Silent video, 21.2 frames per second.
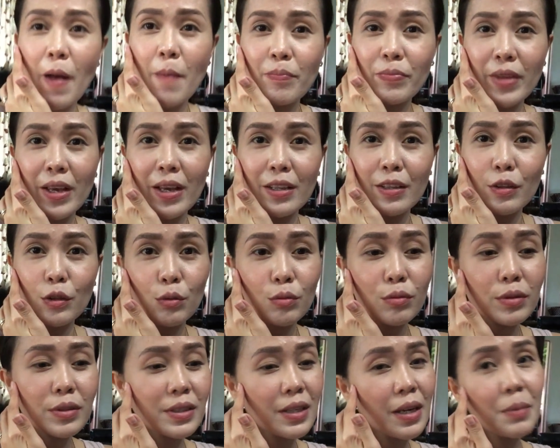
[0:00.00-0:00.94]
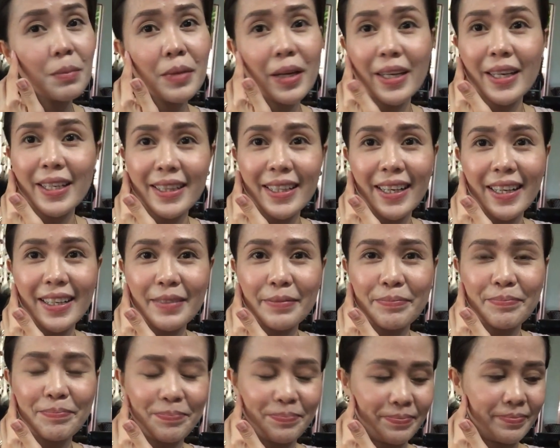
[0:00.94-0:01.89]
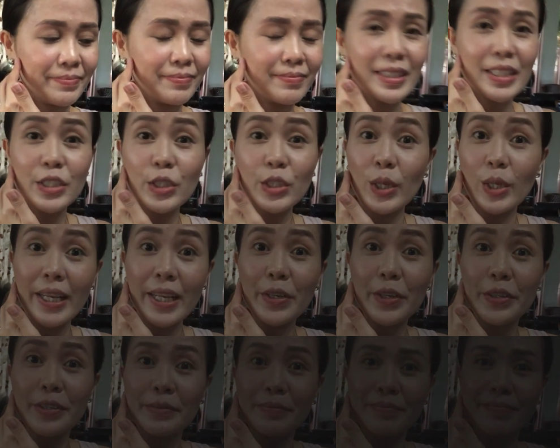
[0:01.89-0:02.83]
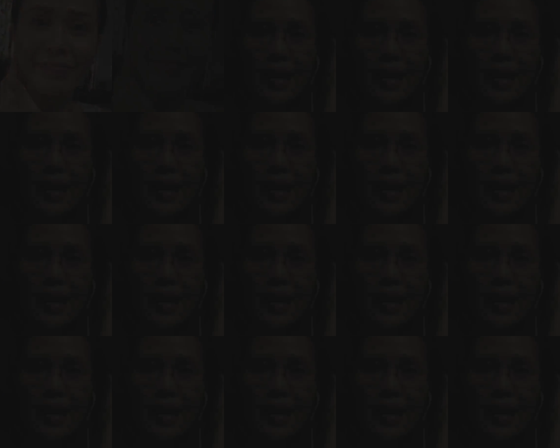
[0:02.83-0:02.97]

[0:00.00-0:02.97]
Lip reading: and then do some editing. See you later.